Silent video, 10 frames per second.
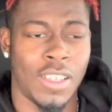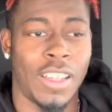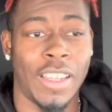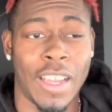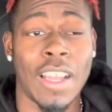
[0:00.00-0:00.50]

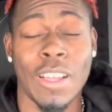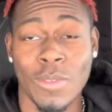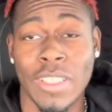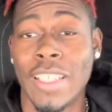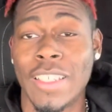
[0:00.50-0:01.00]
Like I
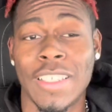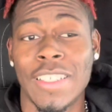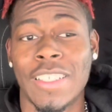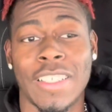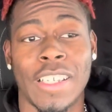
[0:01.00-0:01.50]
was dead
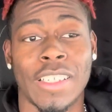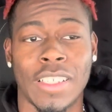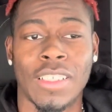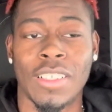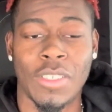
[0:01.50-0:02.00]
serious. Like
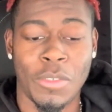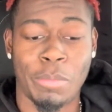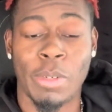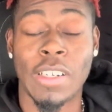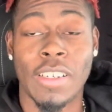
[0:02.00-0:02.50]
you
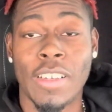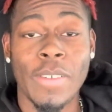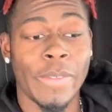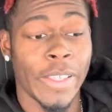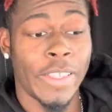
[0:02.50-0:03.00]
put
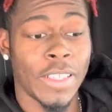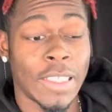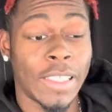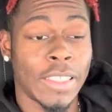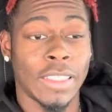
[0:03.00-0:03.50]
enough in your
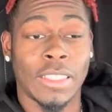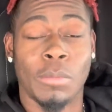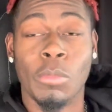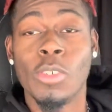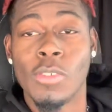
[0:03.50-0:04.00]
tank to
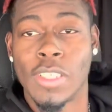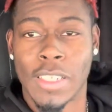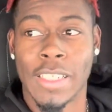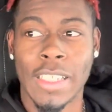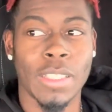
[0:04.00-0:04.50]
move to the
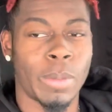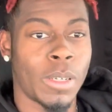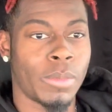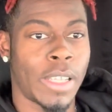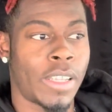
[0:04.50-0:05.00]
next
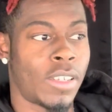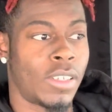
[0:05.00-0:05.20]
pump that